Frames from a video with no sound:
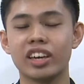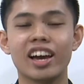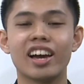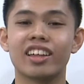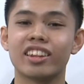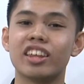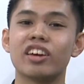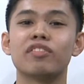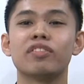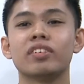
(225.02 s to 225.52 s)

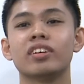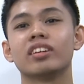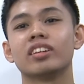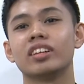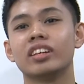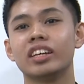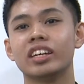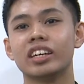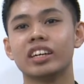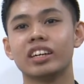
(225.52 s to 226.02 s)
Yeah,
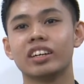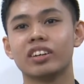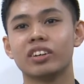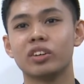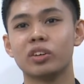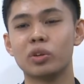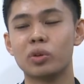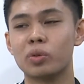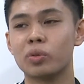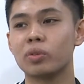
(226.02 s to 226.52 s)
definitely.
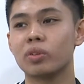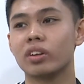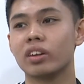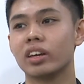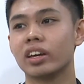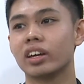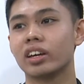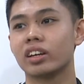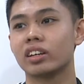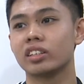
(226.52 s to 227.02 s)
You know,
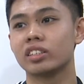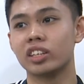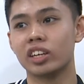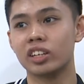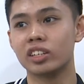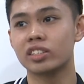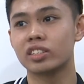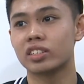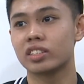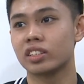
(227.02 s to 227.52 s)
like
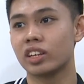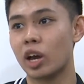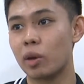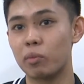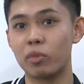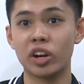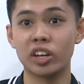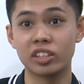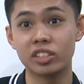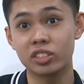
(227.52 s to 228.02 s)
since
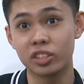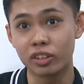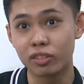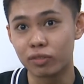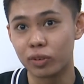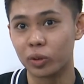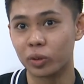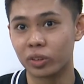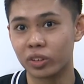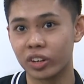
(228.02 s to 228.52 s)
I'm a
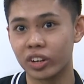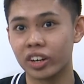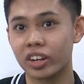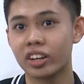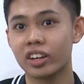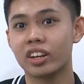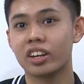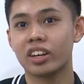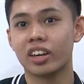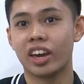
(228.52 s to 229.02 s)
registered
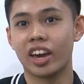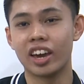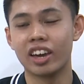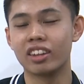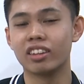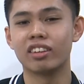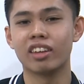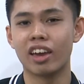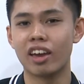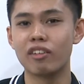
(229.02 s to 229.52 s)
voter
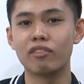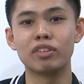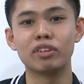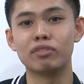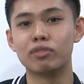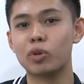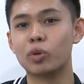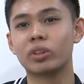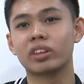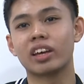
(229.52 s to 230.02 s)
and
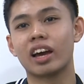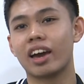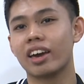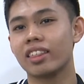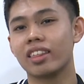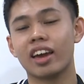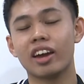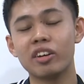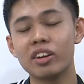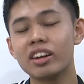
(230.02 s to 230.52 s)
every vote,
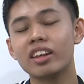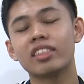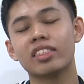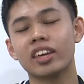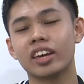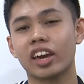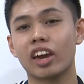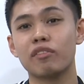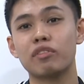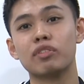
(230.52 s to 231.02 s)
I really
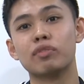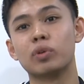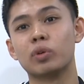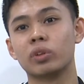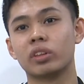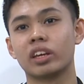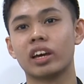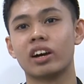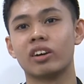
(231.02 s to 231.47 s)
think every vote